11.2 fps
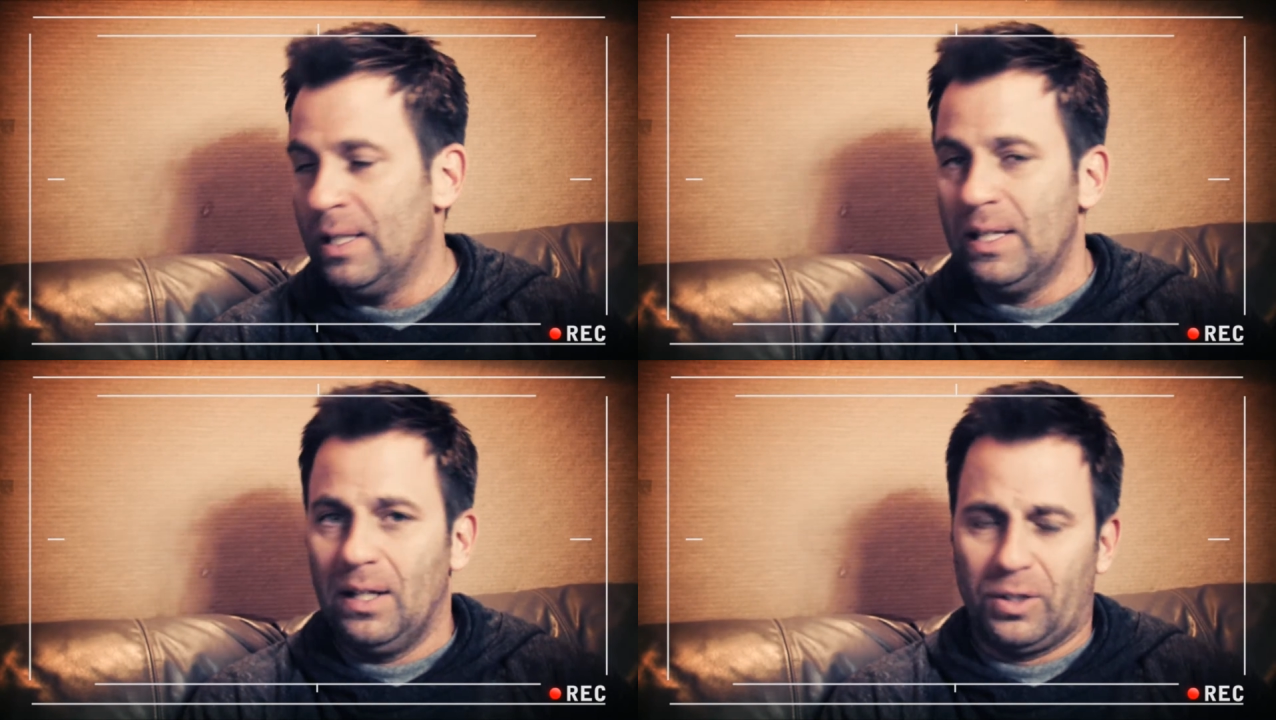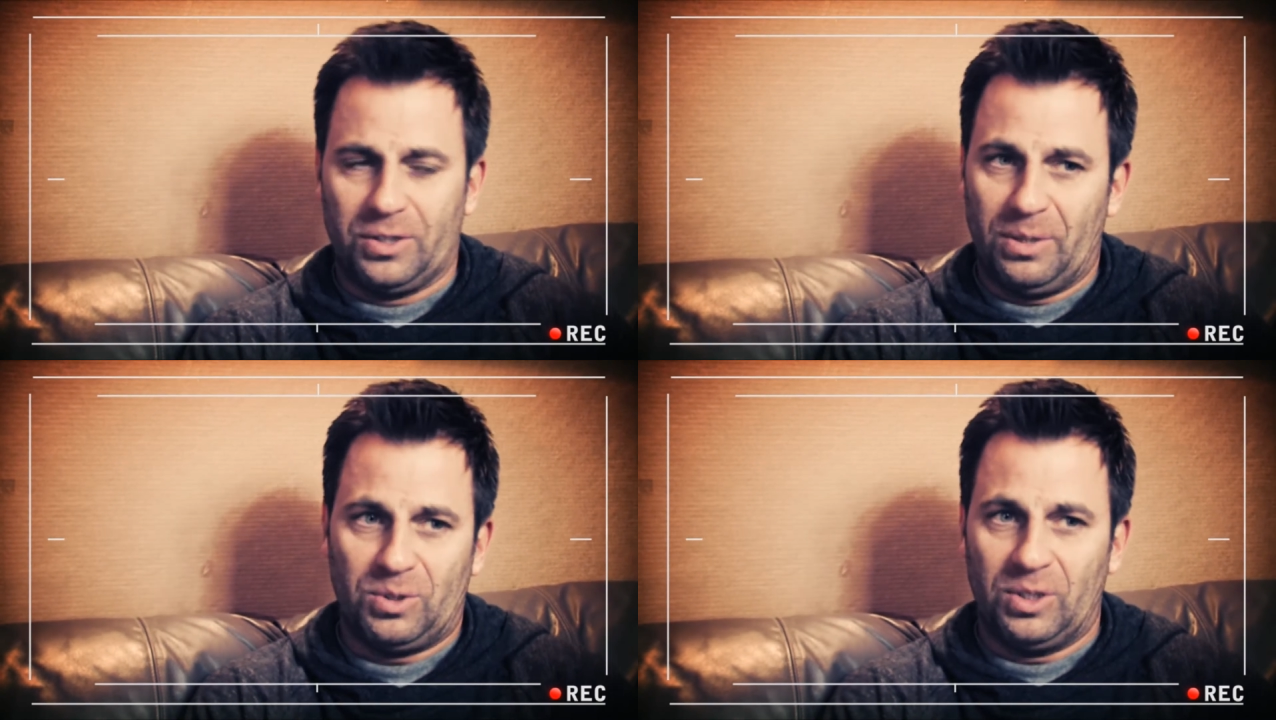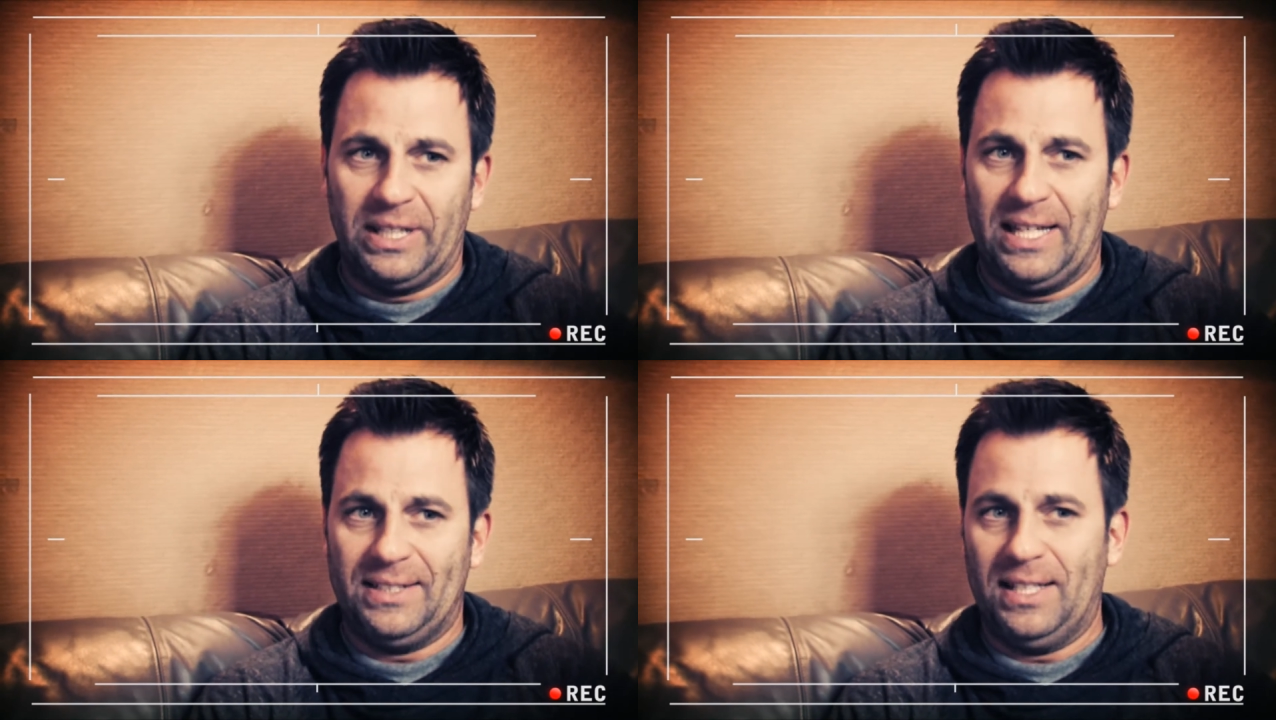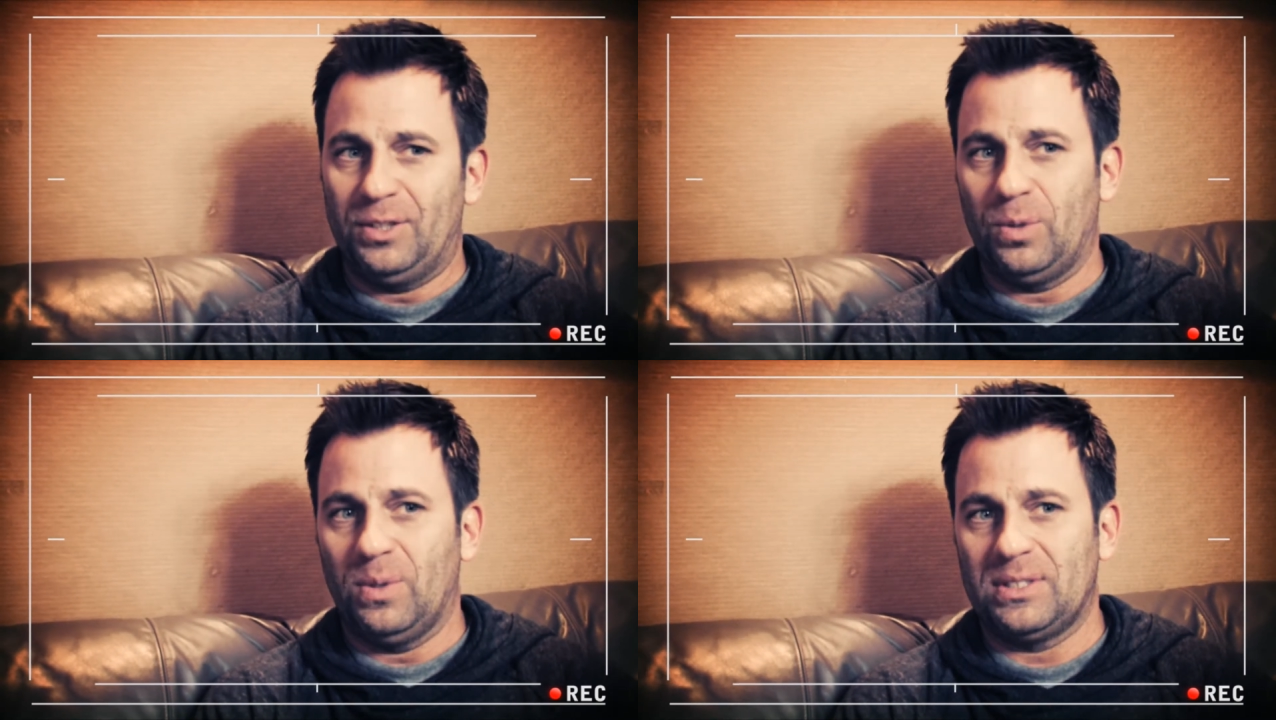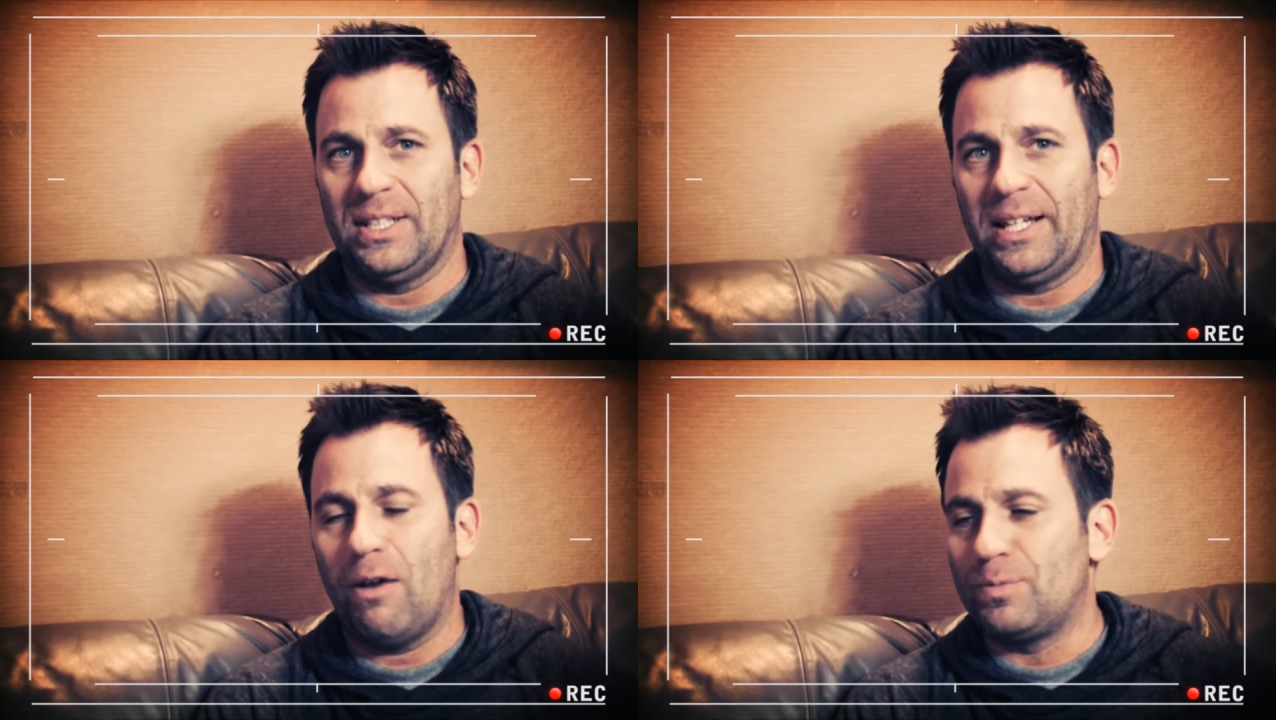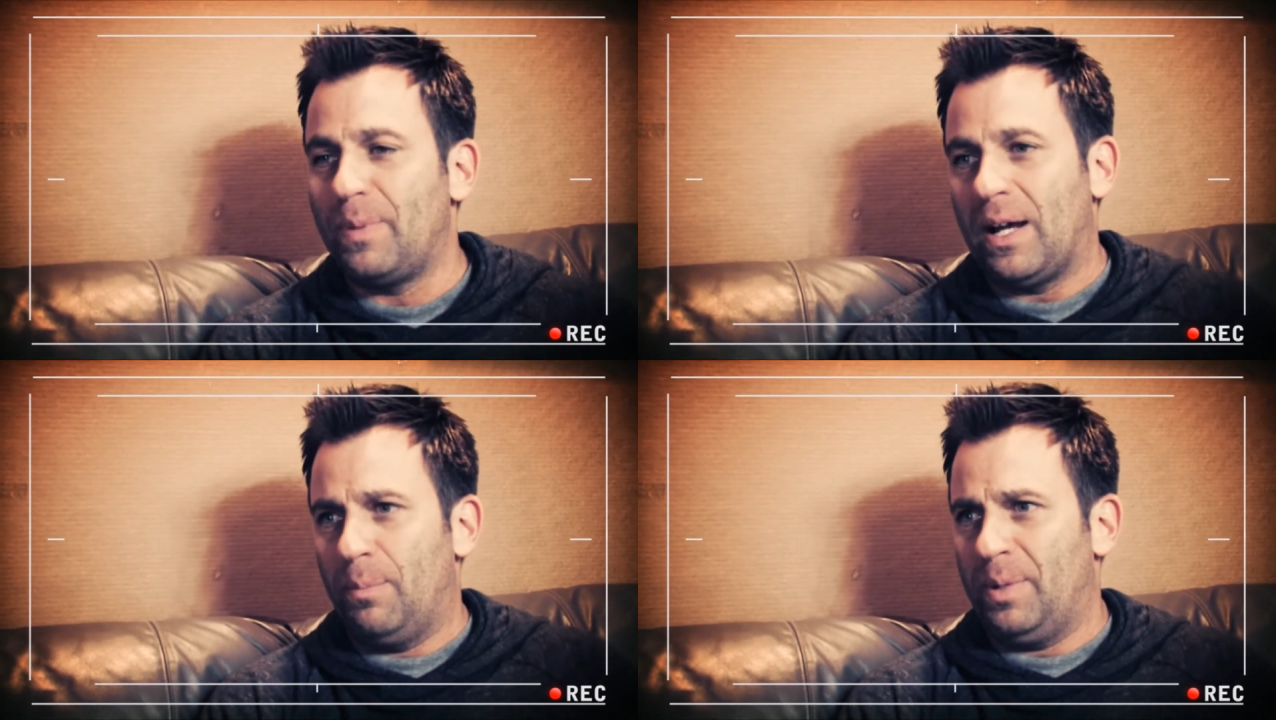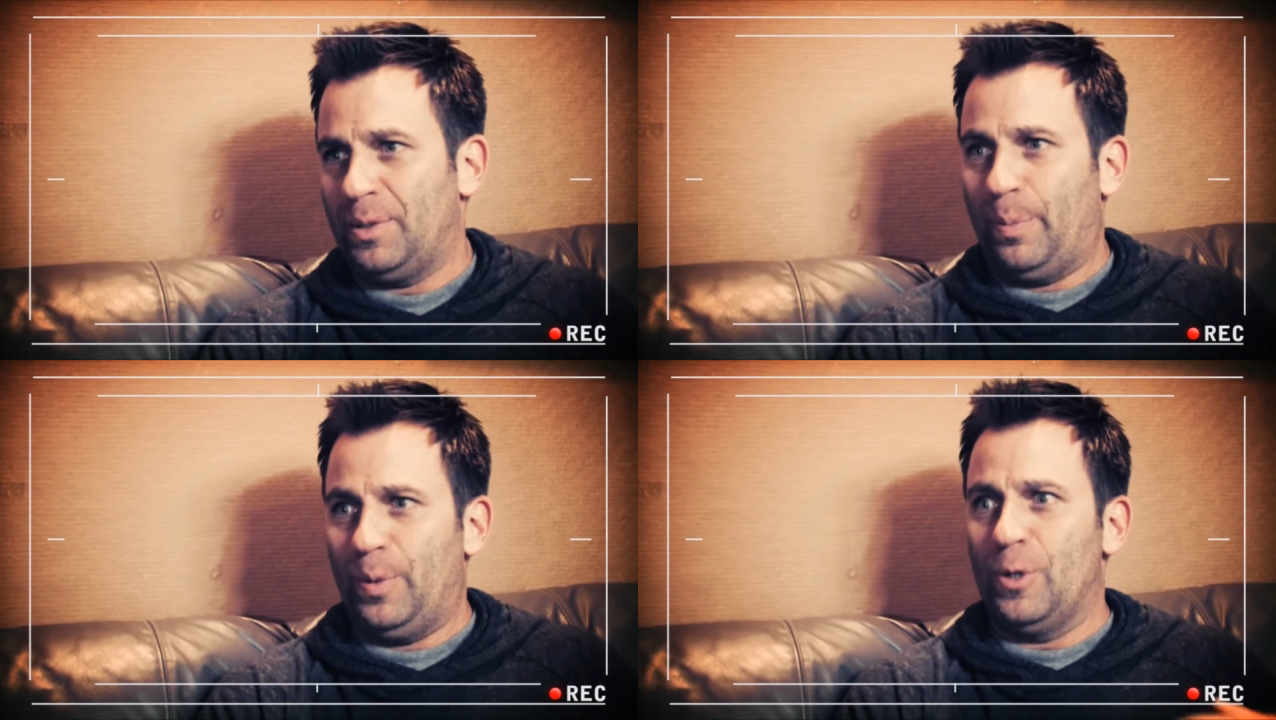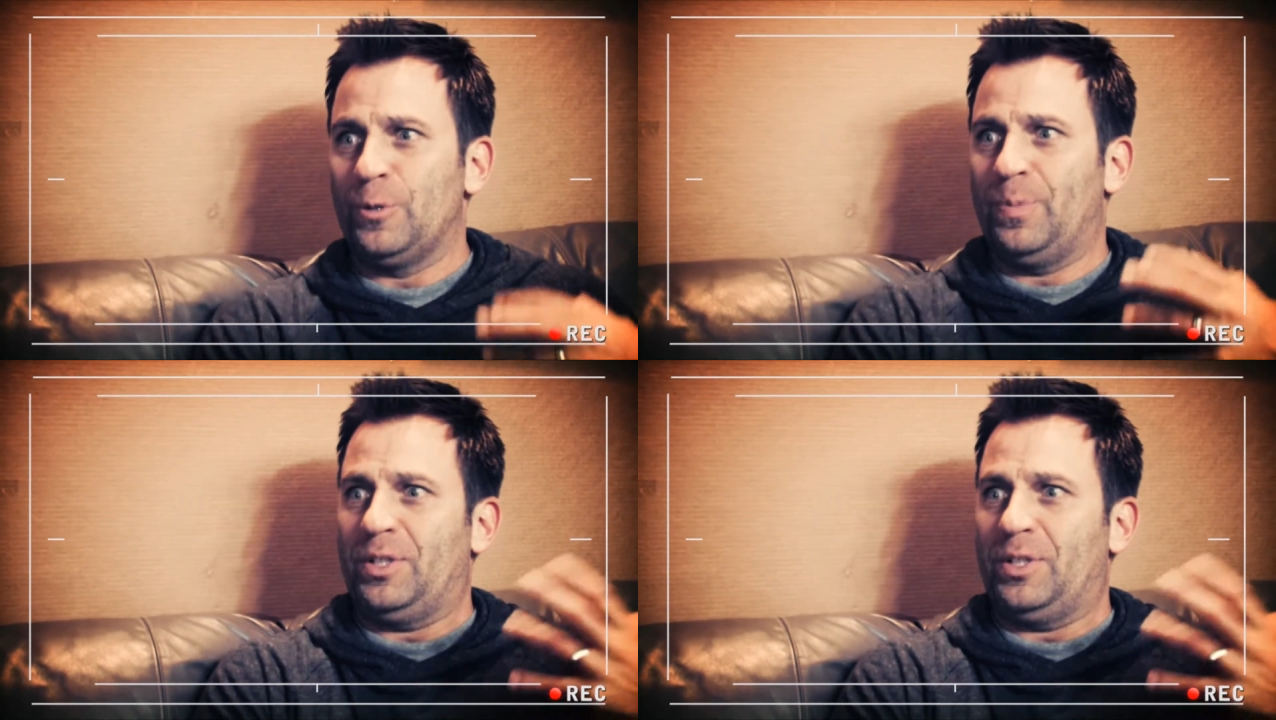Of course, I was only 18, so it wasn't like I was buying a bunch of booze.